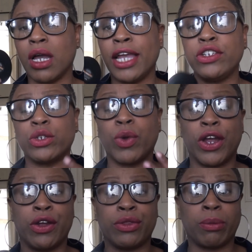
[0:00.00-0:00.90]
I used to
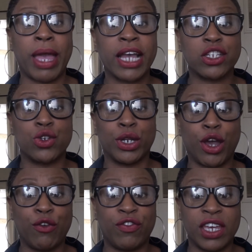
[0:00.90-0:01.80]
wear the MAC
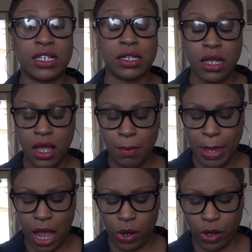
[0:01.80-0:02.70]
Studio Fix
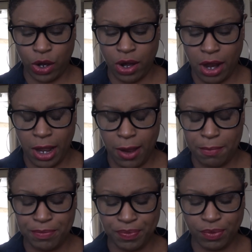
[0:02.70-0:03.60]
powder
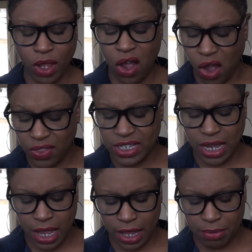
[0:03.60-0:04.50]
um, all the
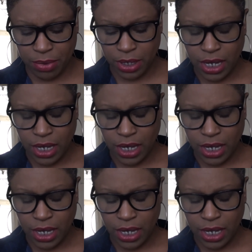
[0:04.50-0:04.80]
time.